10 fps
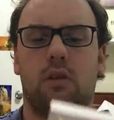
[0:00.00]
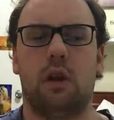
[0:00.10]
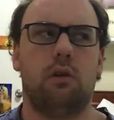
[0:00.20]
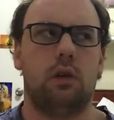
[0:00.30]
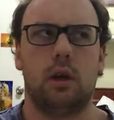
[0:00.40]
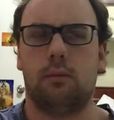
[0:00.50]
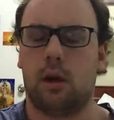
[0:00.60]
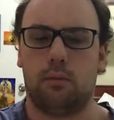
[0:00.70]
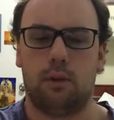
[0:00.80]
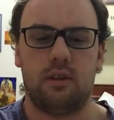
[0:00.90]
Secretly
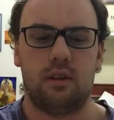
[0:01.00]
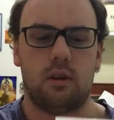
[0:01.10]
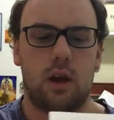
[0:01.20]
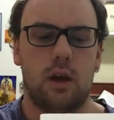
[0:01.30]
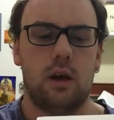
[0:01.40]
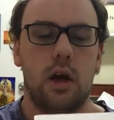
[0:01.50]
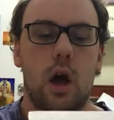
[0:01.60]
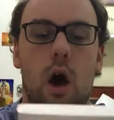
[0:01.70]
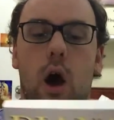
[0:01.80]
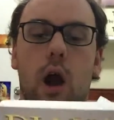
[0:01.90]
by Princess Diana.
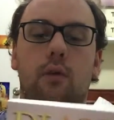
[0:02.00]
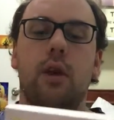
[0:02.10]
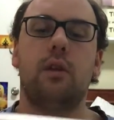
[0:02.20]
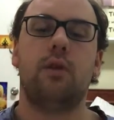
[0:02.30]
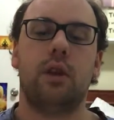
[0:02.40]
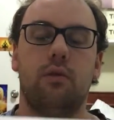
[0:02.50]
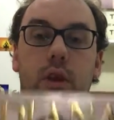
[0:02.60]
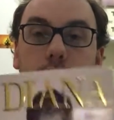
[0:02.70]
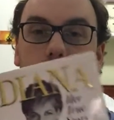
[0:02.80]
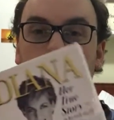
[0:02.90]
I really, really,
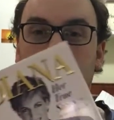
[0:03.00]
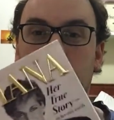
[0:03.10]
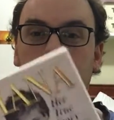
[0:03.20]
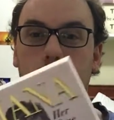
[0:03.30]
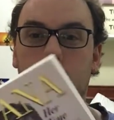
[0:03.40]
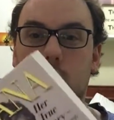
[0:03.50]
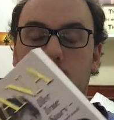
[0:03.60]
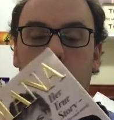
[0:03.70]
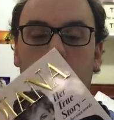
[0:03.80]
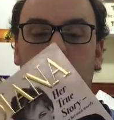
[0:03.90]
really, really
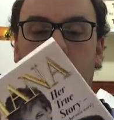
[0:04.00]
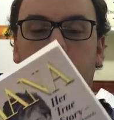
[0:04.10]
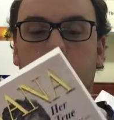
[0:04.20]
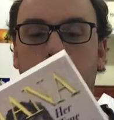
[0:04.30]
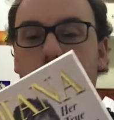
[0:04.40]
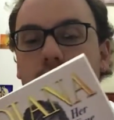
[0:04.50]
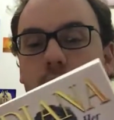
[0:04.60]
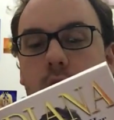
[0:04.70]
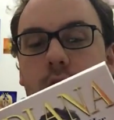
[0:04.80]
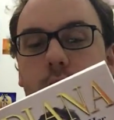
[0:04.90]
am a
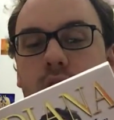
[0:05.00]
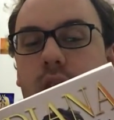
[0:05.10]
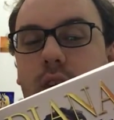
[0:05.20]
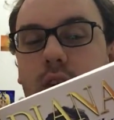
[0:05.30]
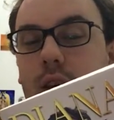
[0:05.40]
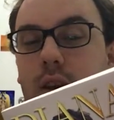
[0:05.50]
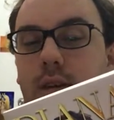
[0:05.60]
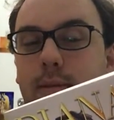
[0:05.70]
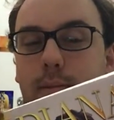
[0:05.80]
fan of Princess Diana.